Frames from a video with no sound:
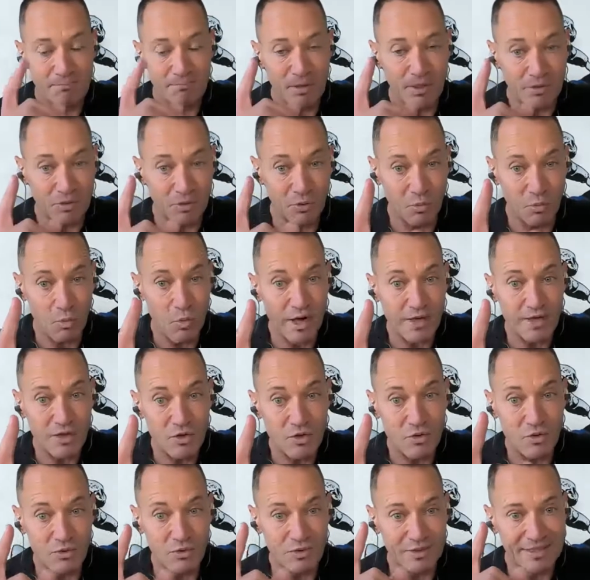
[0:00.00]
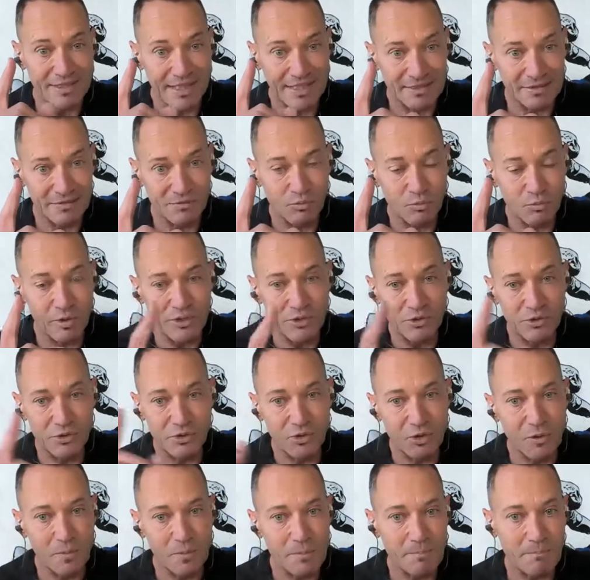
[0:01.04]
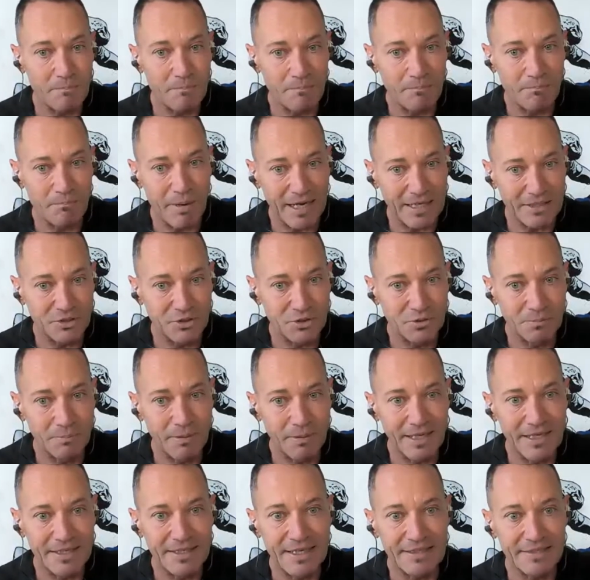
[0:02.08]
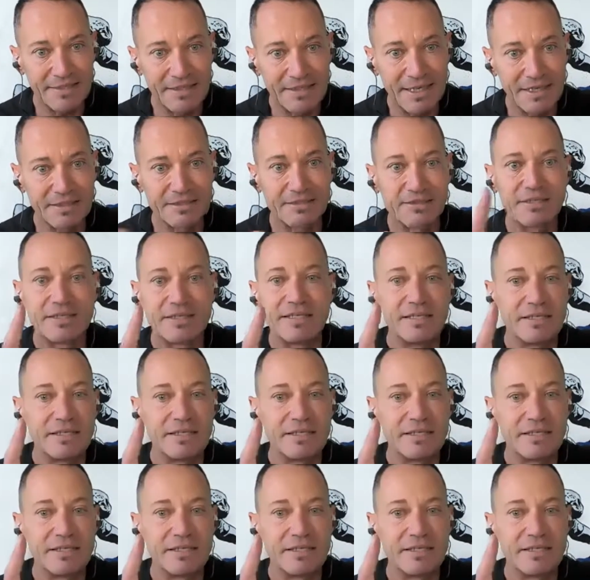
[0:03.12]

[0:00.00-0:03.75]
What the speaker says: but one goal that when you go back to bed at night